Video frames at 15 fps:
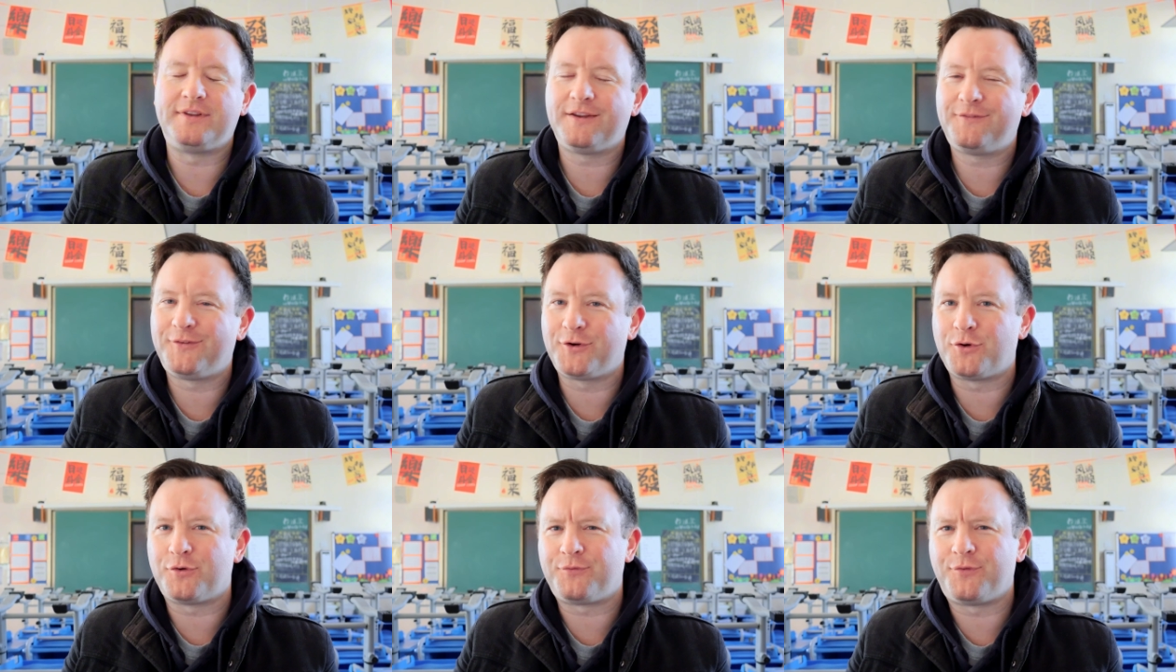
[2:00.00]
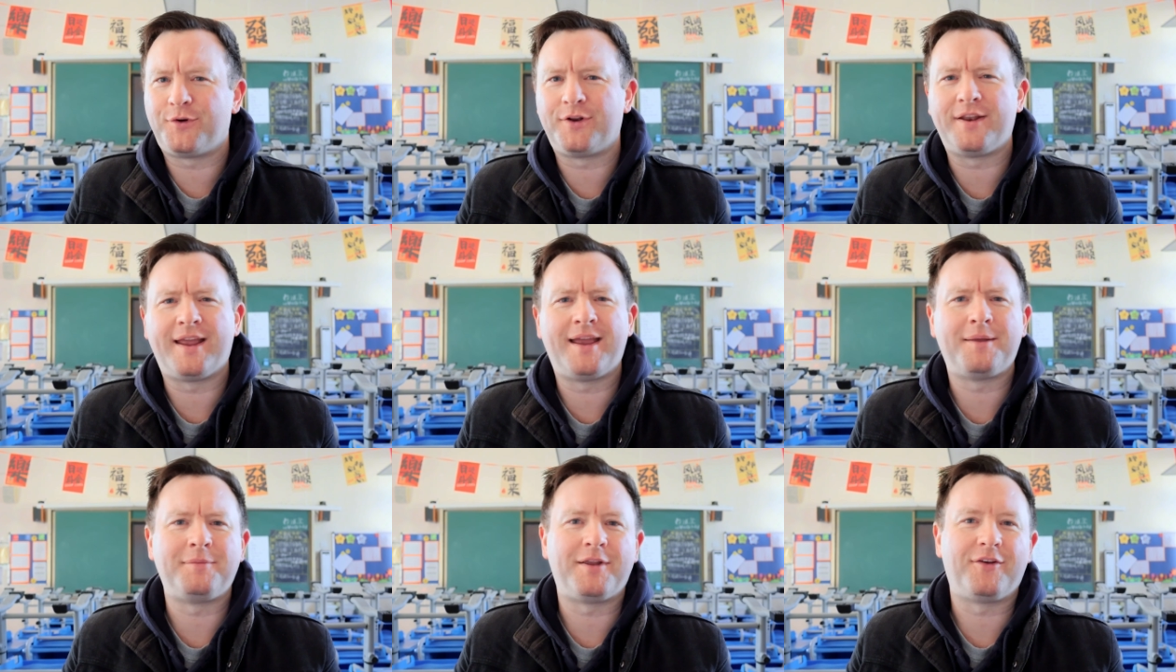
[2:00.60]
difficult for
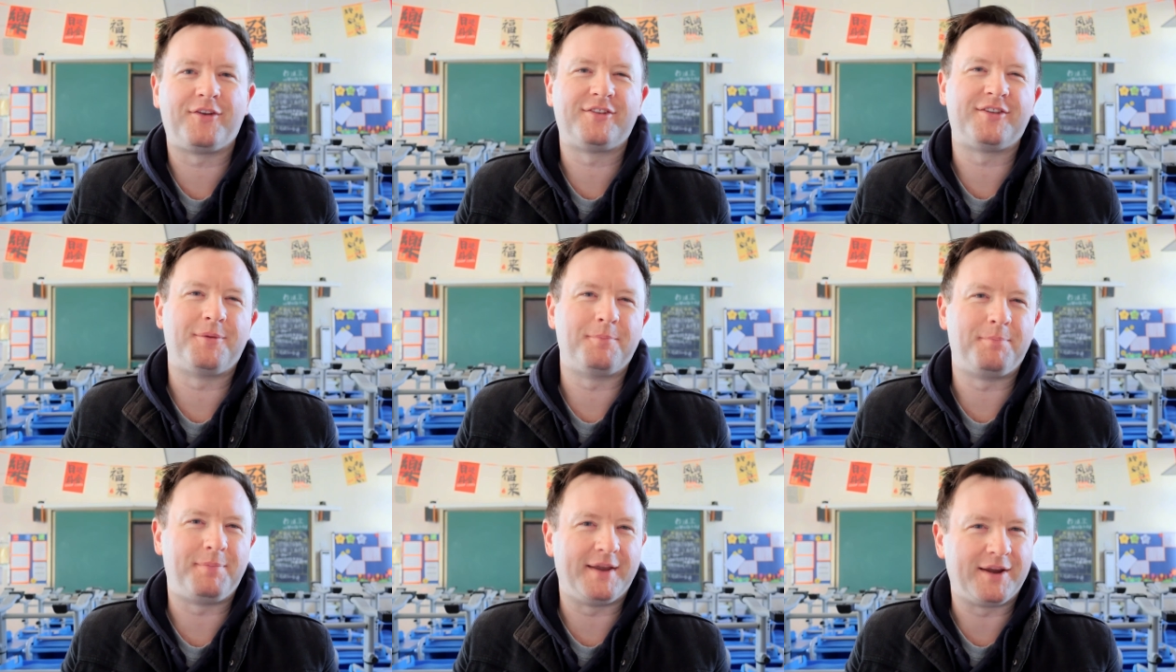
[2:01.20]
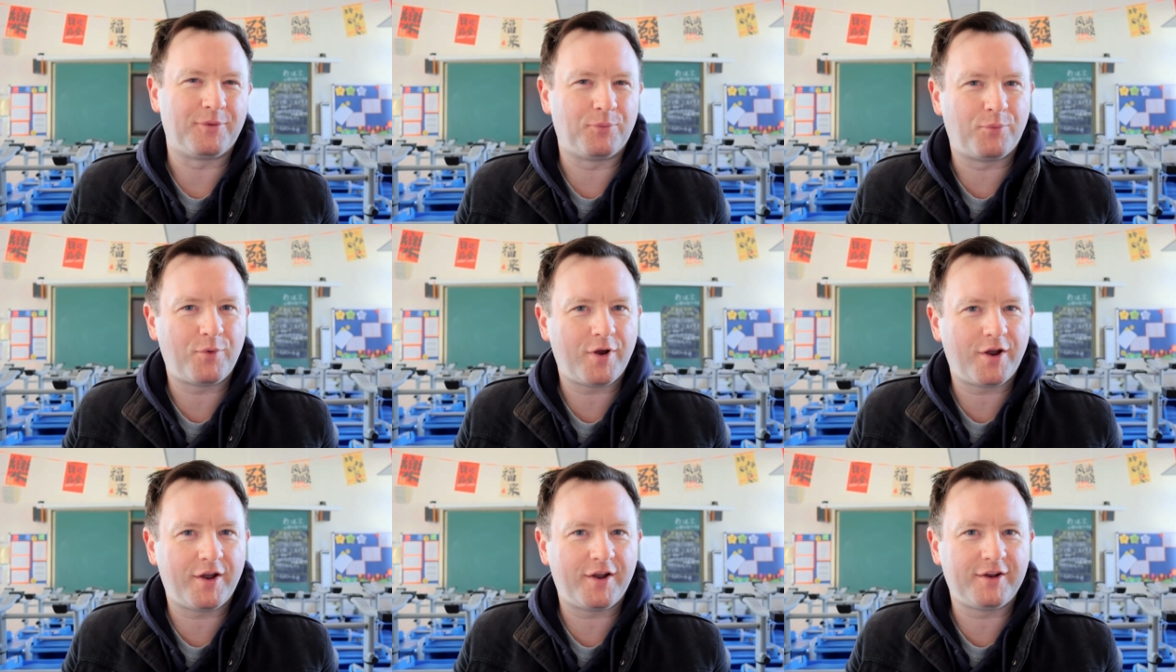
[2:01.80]
them. There are some big
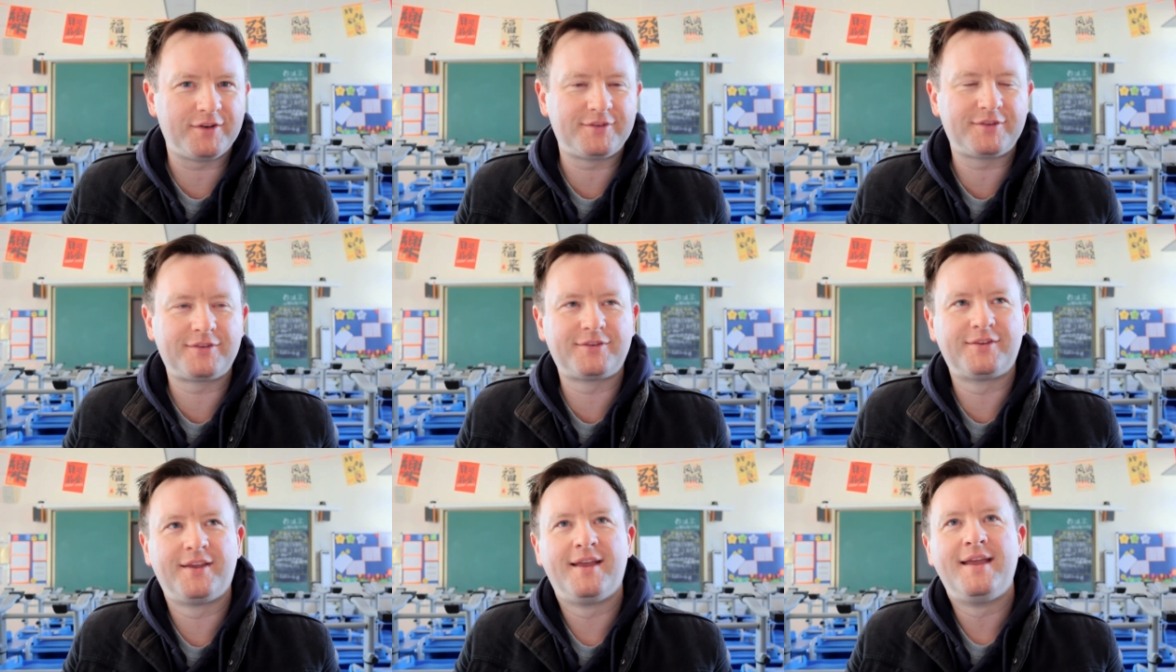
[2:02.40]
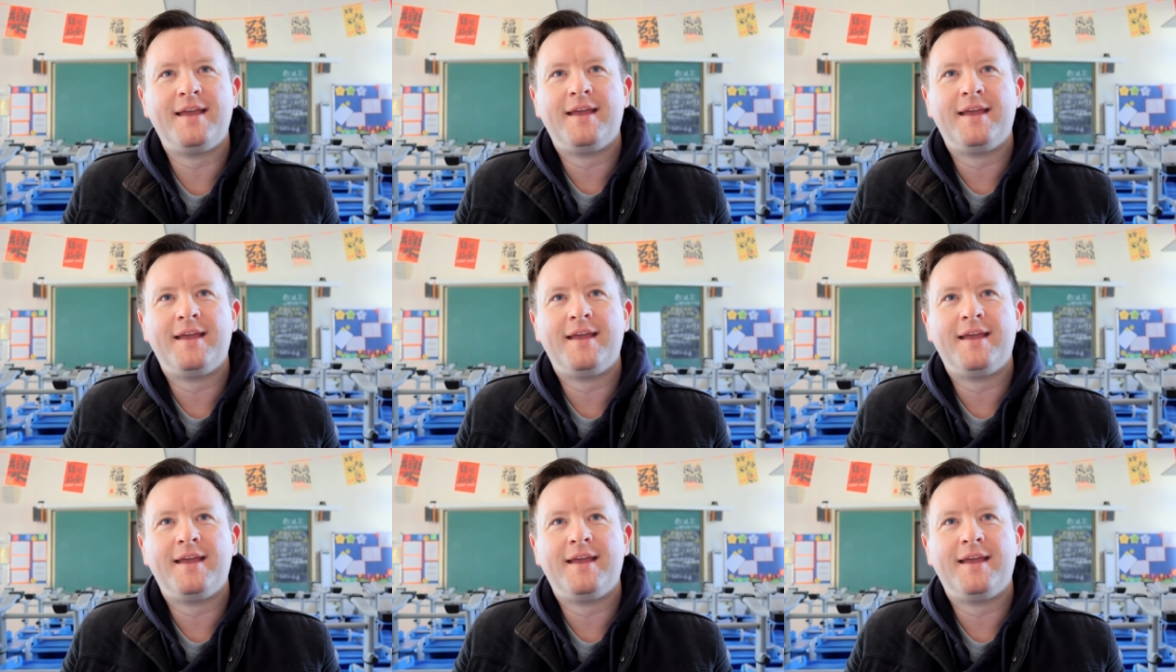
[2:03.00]
words.